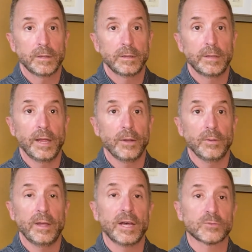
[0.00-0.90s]
Now,
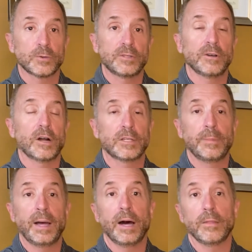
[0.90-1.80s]
as we talked
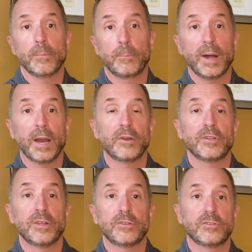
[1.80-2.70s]
about buyer's
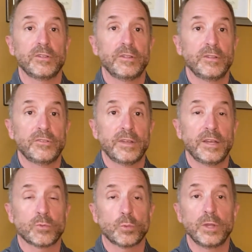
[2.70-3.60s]
agency these
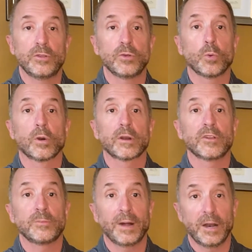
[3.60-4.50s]
days, we do work
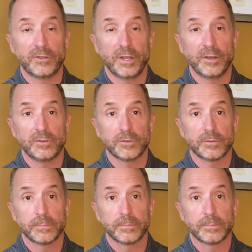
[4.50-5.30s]
as buyer's agents.